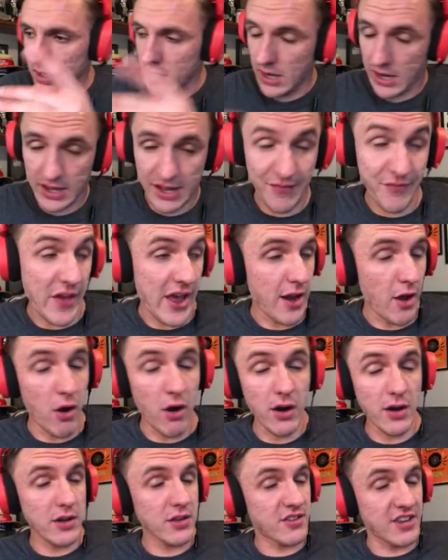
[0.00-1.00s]
Gotta get that
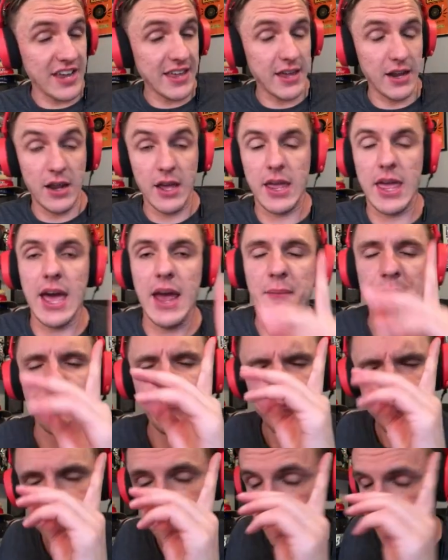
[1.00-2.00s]
heart ticking again.
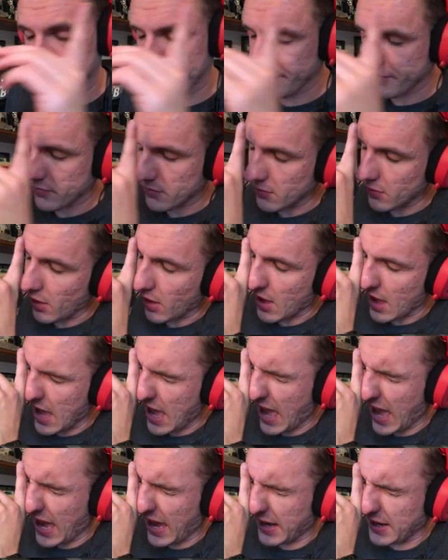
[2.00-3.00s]

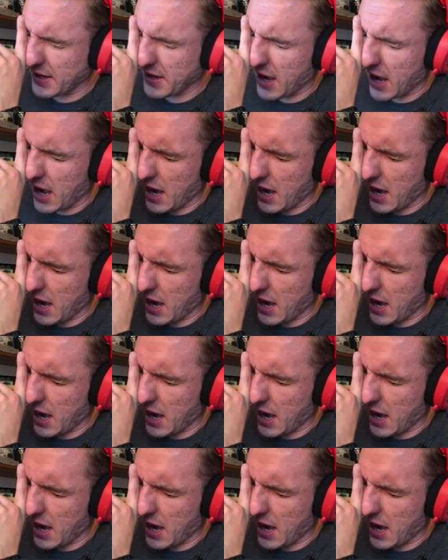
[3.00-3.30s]
And